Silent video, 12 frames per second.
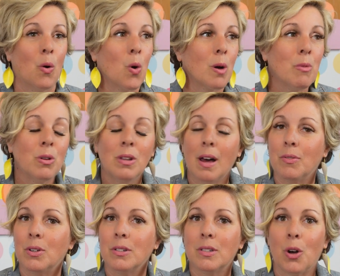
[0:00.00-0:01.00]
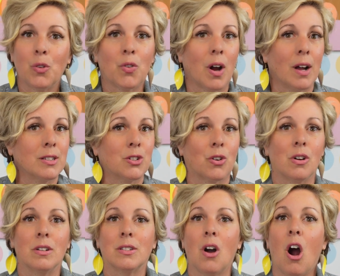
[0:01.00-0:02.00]
Hormone levels, though, for us
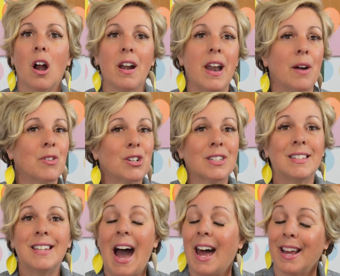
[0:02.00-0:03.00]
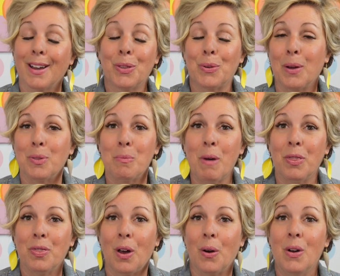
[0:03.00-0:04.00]
girls are never static throughout the month,
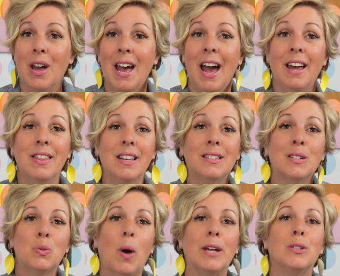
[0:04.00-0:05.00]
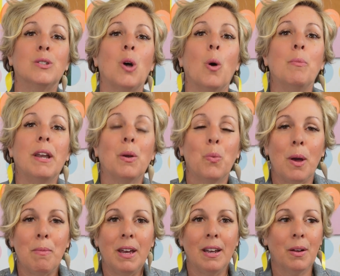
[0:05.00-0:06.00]
though. And this is why so many
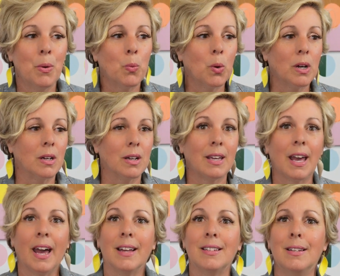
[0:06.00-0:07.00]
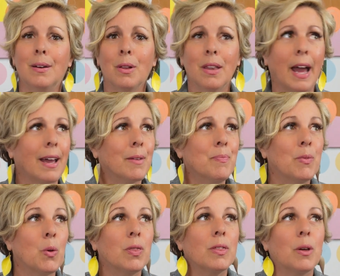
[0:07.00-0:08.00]
women will get like
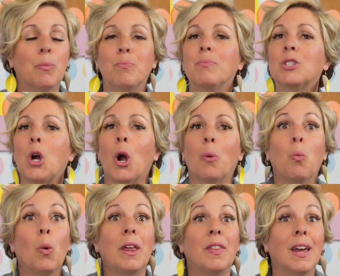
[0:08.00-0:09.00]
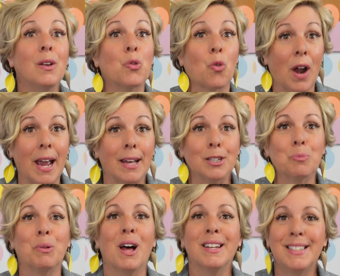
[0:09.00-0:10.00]
the term within range
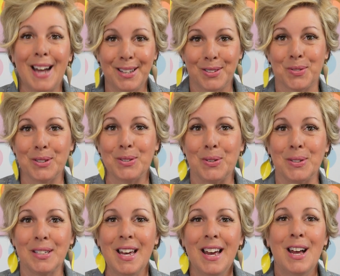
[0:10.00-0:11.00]
blood test results.